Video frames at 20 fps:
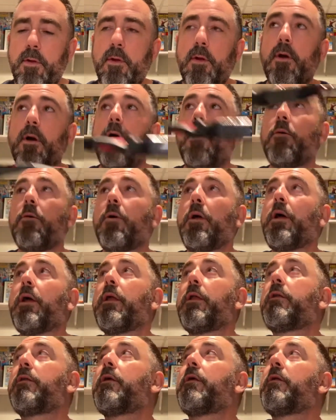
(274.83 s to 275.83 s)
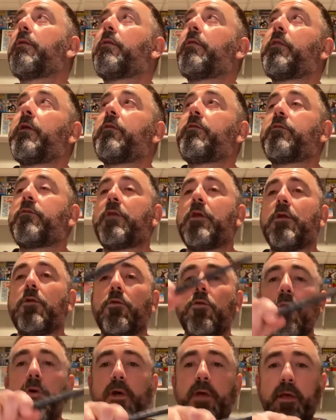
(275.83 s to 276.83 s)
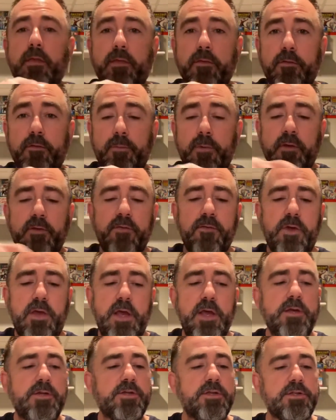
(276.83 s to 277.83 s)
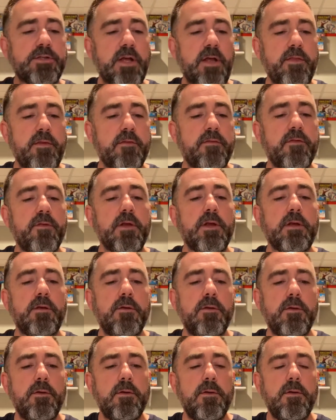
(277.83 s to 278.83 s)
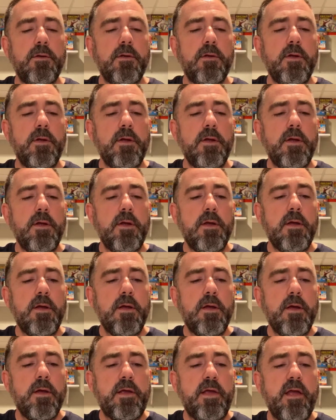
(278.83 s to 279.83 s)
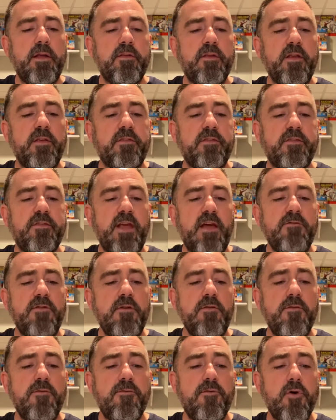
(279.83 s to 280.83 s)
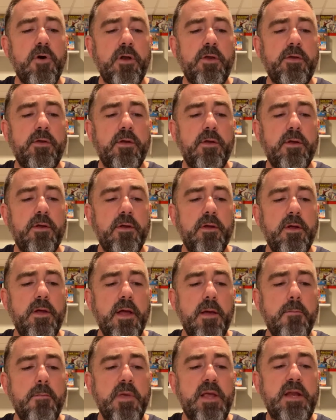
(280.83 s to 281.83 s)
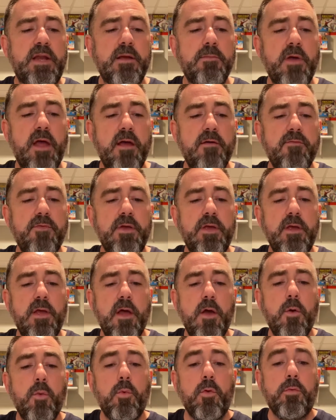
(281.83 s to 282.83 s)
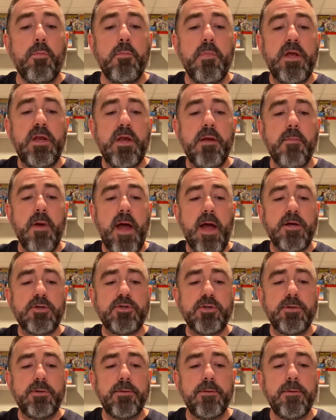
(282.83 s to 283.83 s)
All right, let's get a look at the specifications on this thing. Okay, it's a 7-foot medium heavy with medium action.